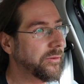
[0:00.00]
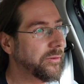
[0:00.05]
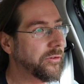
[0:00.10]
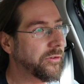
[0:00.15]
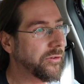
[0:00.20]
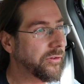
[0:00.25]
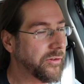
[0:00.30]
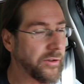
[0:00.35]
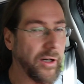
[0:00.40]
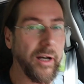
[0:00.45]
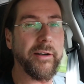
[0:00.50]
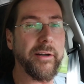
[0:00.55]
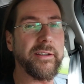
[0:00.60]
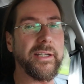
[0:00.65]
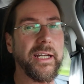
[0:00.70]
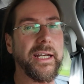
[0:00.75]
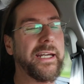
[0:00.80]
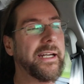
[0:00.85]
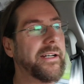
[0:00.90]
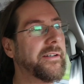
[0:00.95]
start
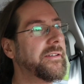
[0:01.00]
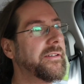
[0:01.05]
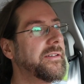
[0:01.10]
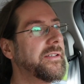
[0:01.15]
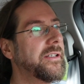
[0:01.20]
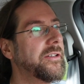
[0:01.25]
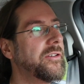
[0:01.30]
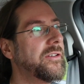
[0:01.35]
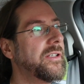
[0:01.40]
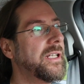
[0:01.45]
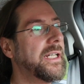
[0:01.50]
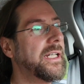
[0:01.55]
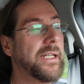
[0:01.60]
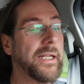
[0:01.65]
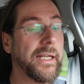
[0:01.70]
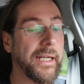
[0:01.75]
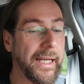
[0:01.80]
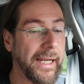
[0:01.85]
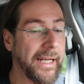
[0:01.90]
the air conditioning,